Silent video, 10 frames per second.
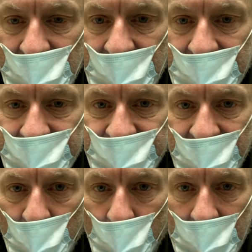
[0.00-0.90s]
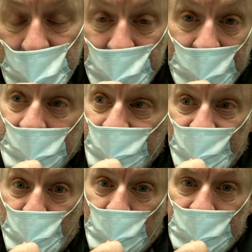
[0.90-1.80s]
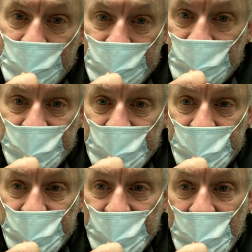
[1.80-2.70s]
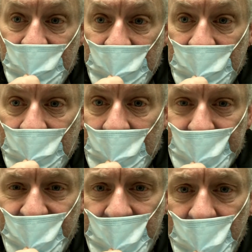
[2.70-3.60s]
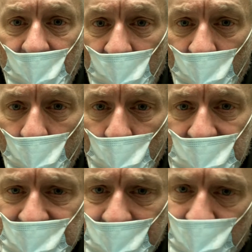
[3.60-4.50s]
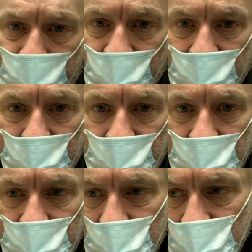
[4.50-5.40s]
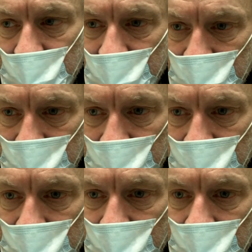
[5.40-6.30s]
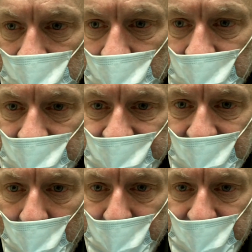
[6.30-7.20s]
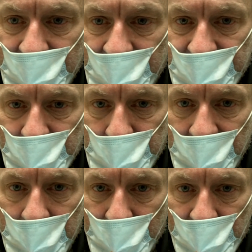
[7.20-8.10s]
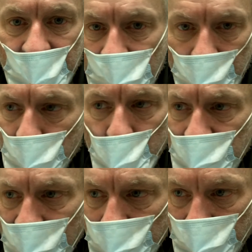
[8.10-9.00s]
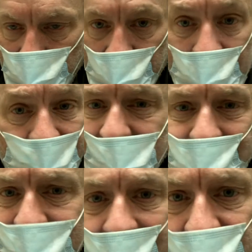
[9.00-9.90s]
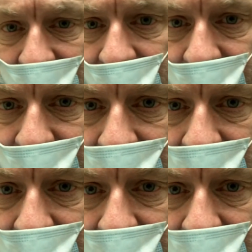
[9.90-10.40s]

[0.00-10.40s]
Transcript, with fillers: I could take white, I don't know why that is. I'm not a whole wheat everything. A lot of these health conscious people are health wheat everything. I'm not like that.